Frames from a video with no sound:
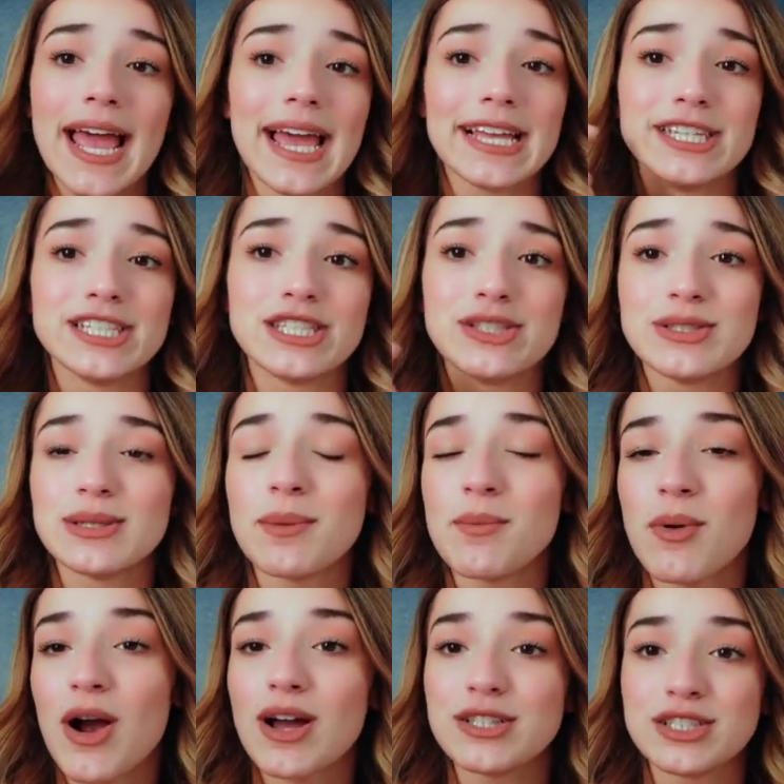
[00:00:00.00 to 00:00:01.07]
and just do some
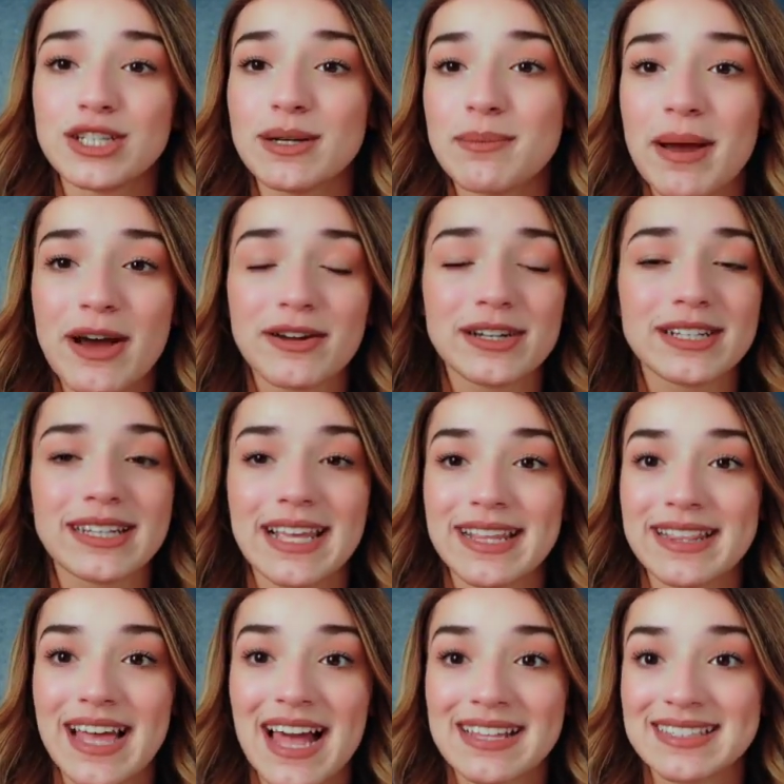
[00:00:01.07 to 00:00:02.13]
bronzer and powder
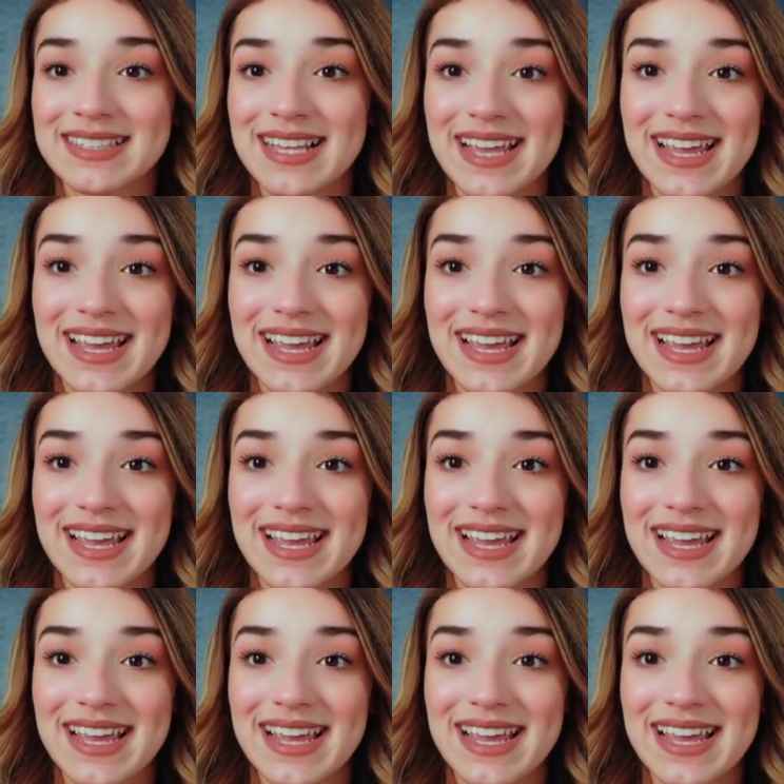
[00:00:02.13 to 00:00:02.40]
and that's